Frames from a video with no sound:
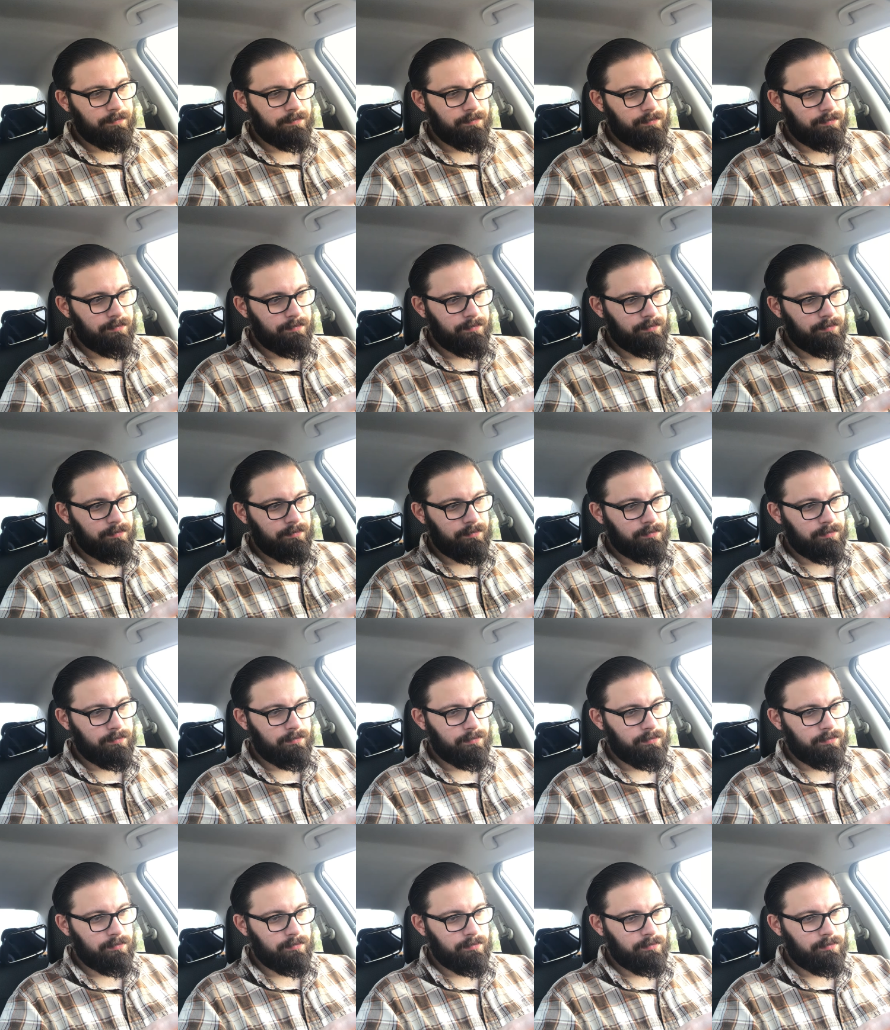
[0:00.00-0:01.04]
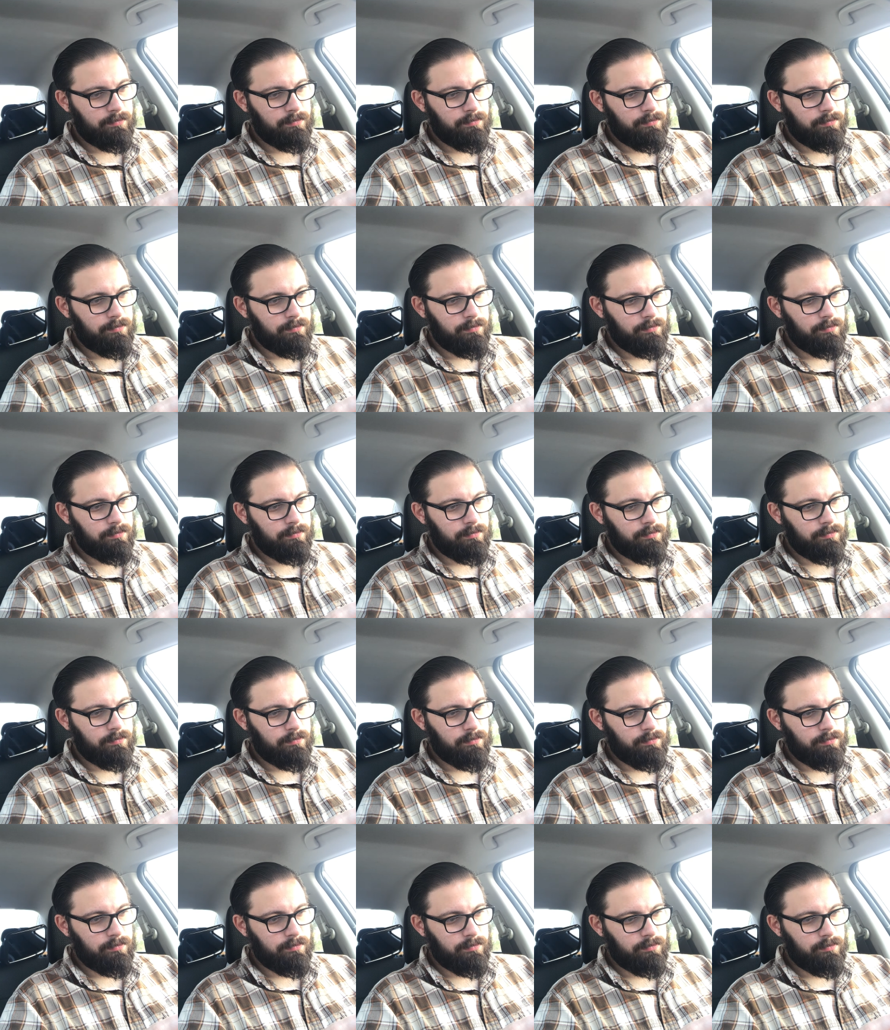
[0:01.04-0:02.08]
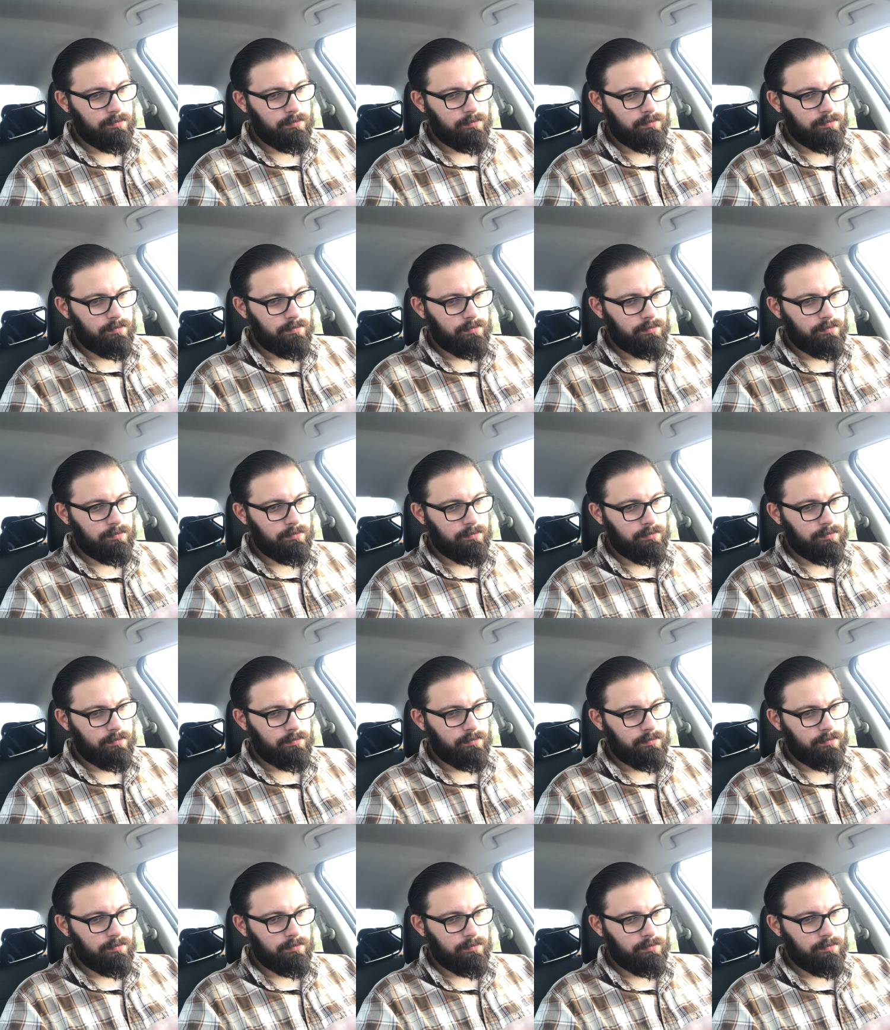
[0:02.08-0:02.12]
(silence)